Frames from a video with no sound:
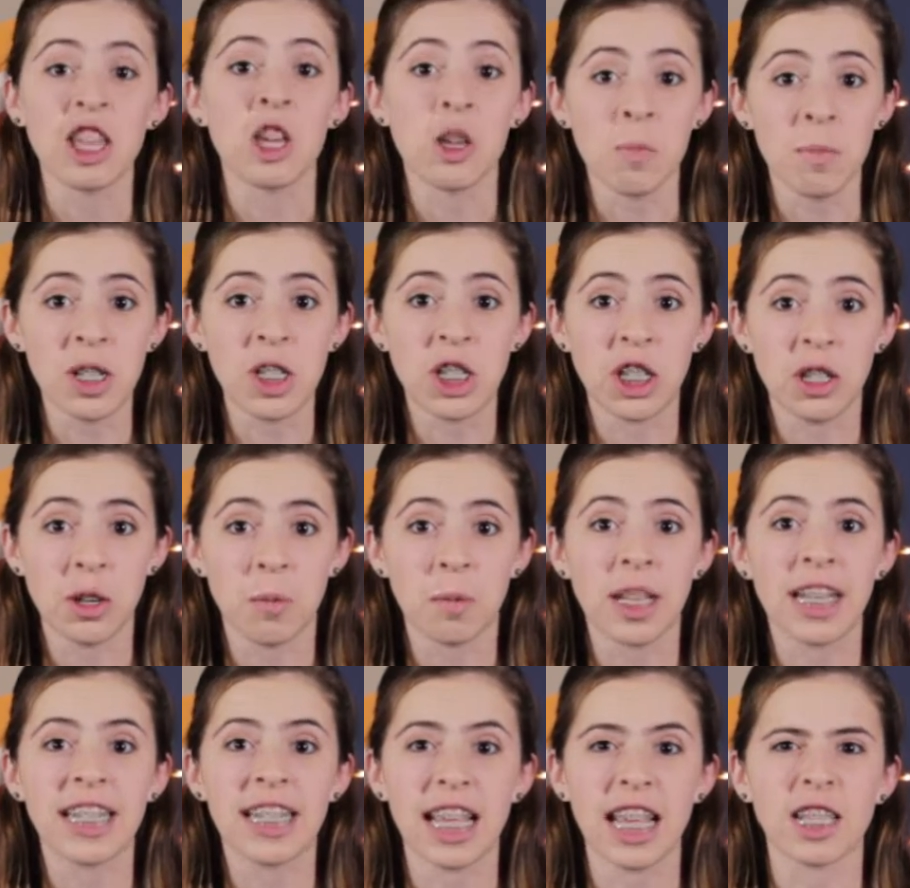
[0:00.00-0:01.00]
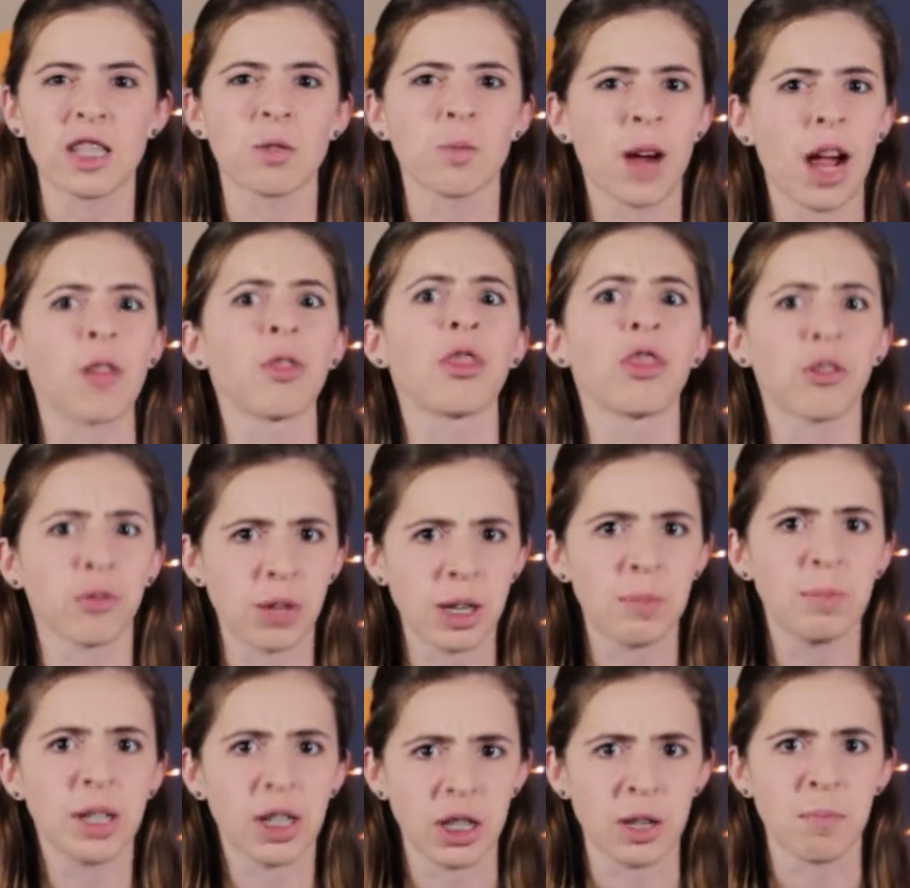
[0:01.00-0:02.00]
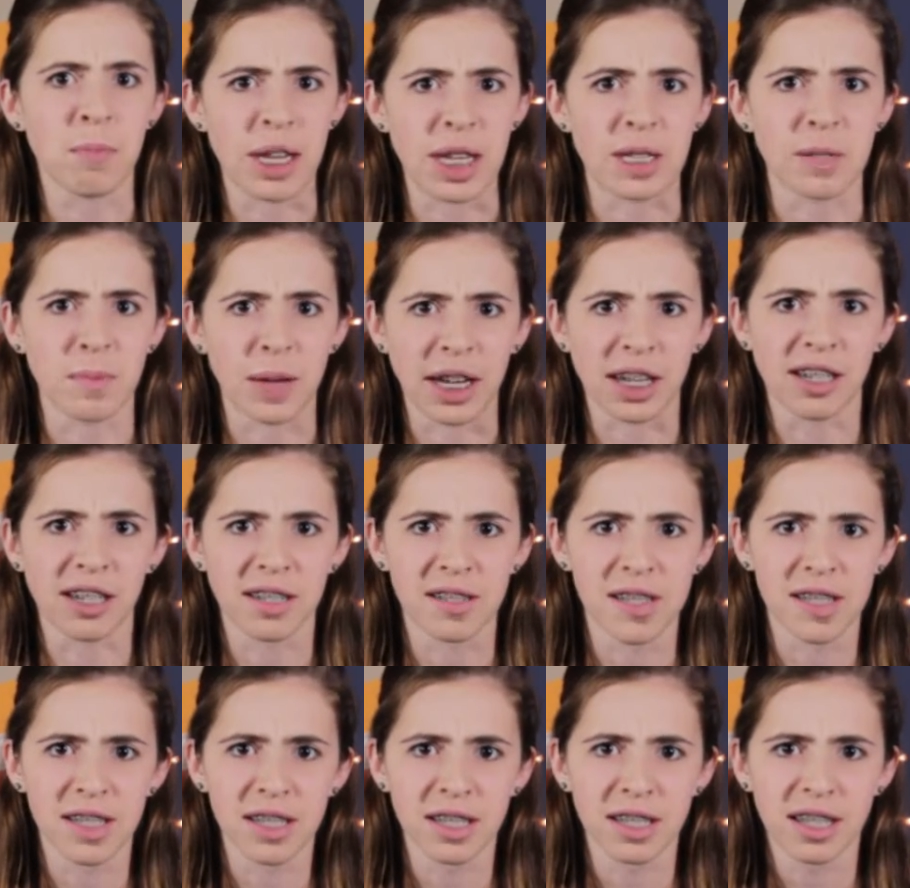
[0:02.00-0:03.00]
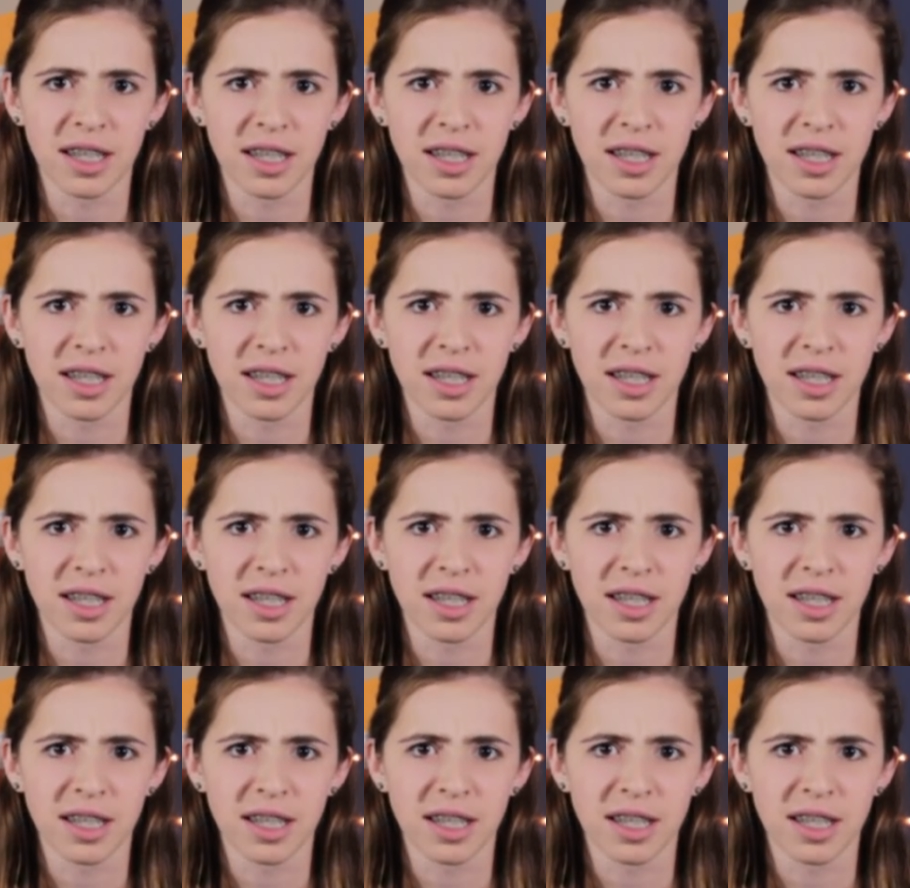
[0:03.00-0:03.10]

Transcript: The human genome contains around 3 billion base pairs.